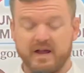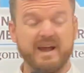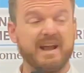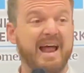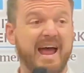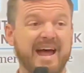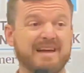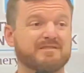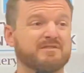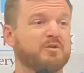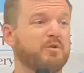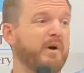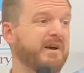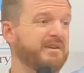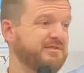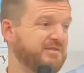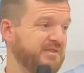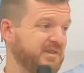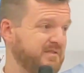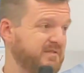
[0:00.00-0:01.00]
And ask
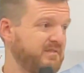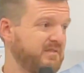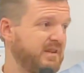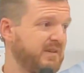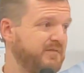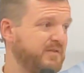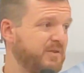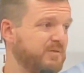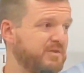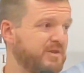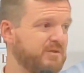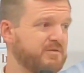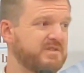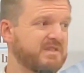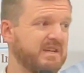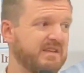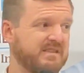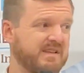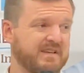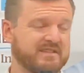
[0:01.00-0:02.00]
questions if you do
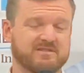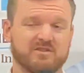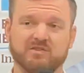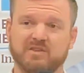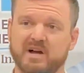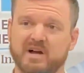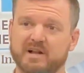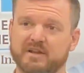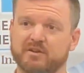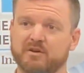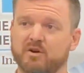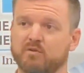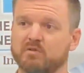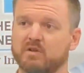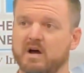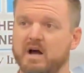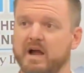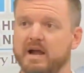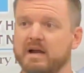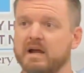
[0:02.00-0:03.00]
see things online you don't
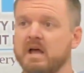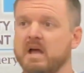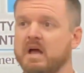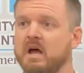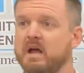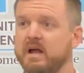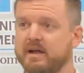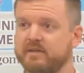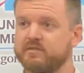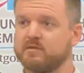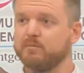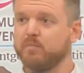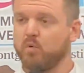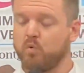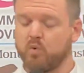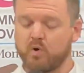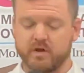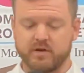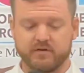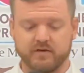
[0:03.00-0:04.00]
like. It's
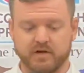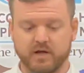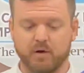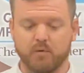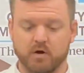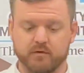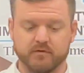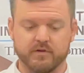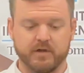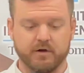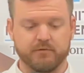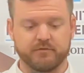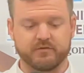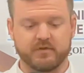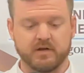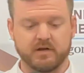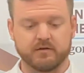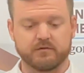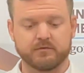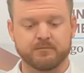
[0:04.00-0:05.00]
important to go over those
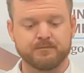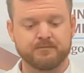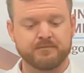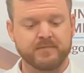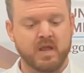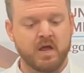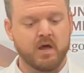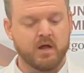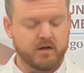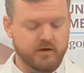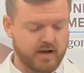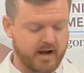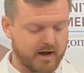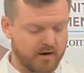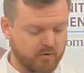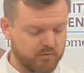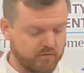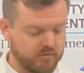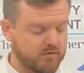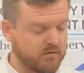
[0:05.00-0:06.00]
things.
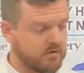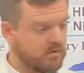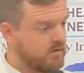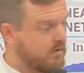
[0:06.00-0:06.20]
Now,